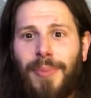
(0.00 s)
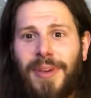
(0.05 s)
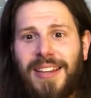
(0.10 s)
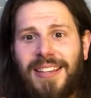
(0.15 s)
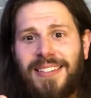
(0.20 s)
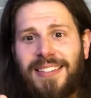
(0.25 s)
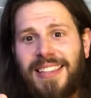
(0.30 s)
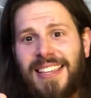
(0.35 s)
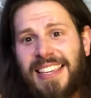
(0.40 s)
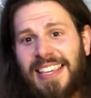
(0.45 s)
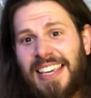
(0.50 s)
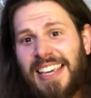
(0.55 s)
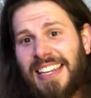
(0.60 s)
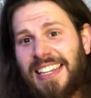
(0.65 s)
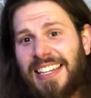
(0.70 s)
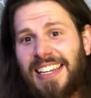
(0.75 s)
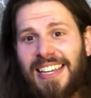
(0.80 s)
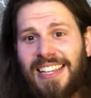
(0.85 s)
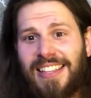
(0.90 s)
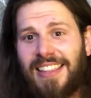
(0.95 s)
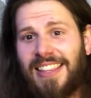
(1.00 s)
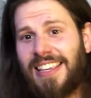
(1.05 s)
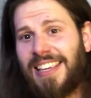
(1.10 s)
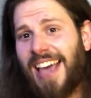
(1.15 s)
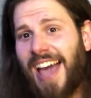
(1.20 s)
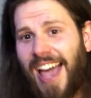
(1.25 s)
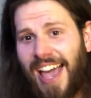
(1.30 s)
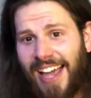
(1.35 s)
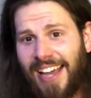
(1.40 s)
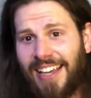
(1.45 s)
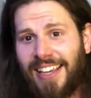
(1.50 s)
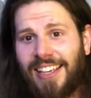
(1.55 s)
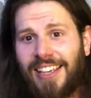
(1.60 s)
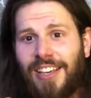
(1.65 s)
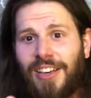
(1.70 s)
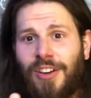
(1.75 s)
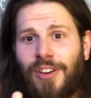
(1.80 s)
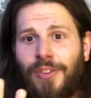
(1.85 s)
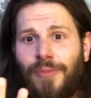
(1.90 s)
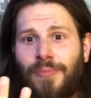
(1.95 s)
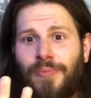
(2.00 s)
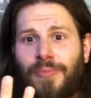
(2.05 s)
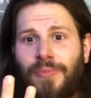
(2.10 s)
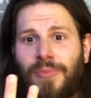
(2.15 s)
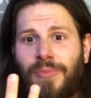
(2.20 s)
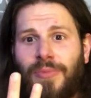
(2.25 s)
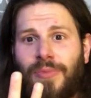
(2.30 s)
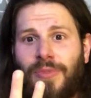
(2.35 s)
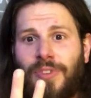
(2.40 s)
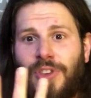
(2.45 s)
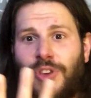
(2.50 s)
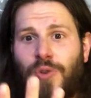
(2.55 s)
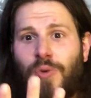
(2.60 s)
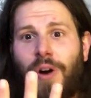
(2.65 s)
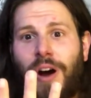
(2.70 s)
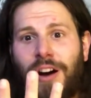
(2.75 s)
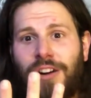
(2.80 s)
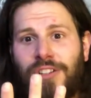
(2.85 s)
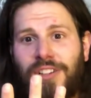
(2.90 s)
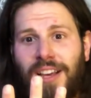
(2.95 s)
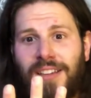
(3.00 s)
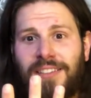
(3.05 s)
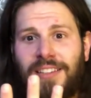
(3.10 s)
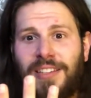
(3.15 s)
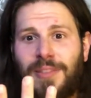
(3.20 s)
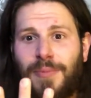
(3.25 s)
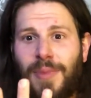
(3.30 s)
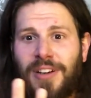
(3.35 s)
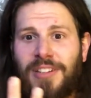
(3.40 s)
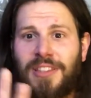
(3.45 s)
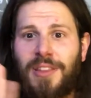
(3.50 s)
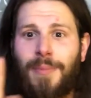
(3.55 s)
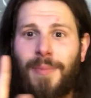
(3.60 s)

It is the yin and the yang. You are just as much the